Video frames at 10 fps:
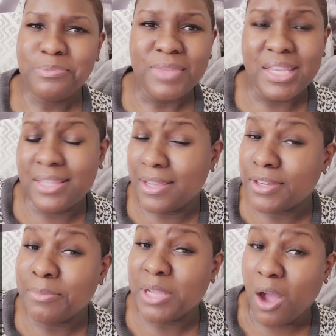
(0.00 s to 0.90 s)
They're going
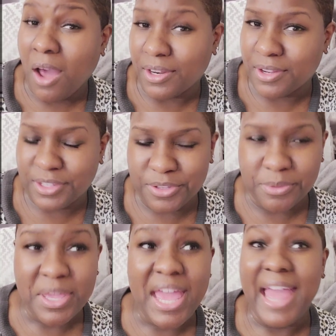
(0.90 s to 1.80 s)
to be calling on you.
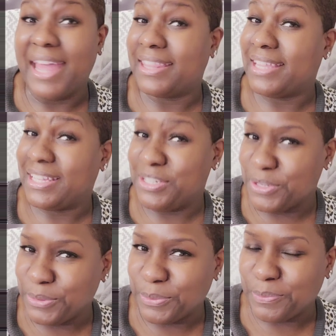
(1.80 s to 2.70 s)
And they
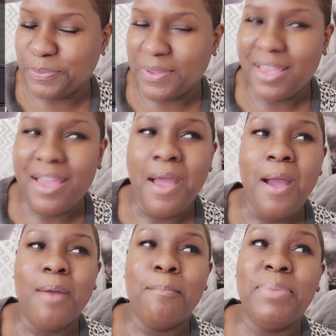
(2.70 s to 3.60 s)
do.
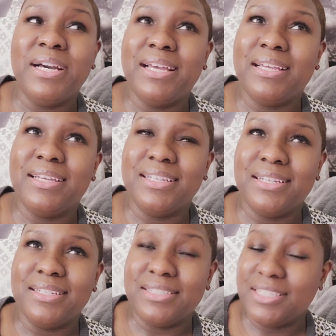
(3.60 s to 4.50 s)
But
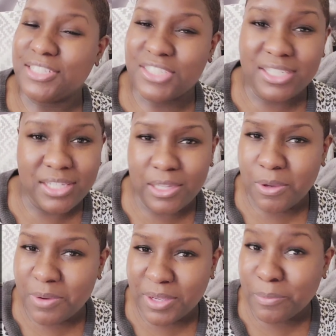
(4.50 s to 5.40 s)
initially,
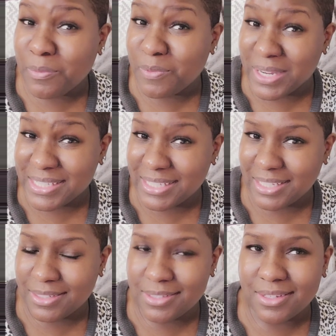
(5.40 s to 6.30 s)
Logan
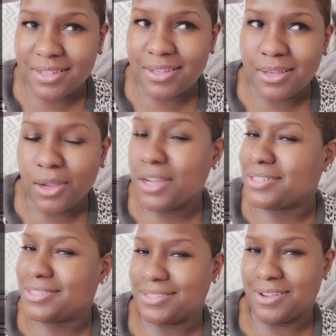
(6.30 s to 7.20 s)
wasn't
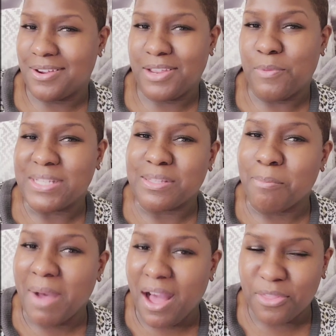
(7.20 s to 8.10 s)
concerned. He wasn't
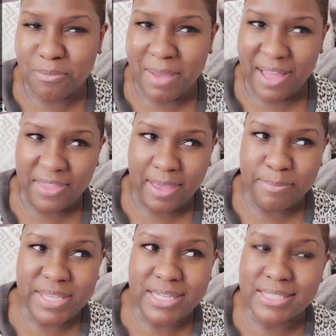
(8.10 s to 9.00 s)
bothered by that
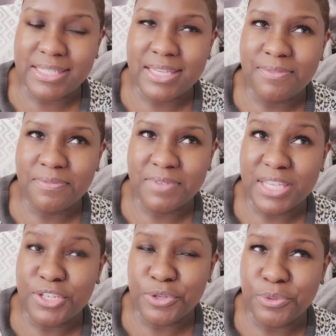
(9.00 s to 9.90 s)
because he
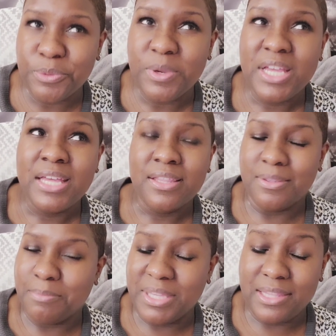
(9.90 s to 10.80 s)
knew the
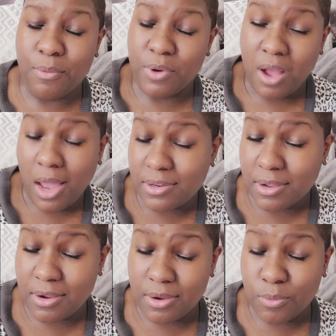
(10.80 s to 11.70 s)
men that were calling
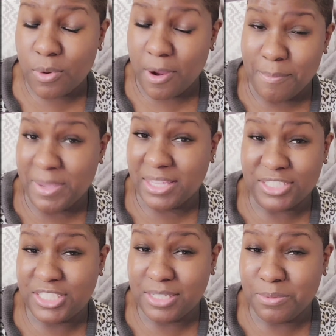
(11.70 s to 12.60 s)
on her weren't men
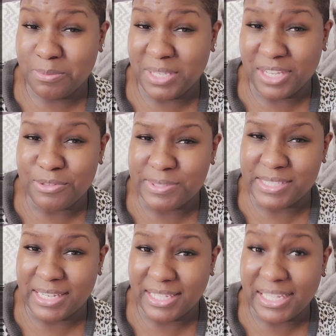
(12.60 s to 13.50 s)
she would be interested
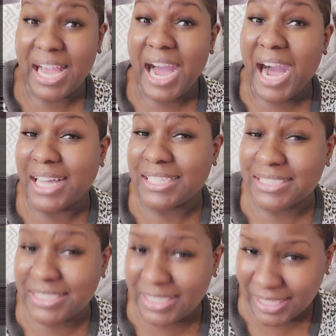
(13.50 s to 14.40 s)
in,
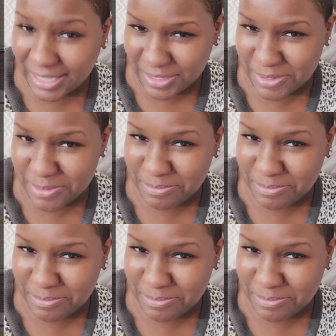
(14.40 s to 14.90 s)
until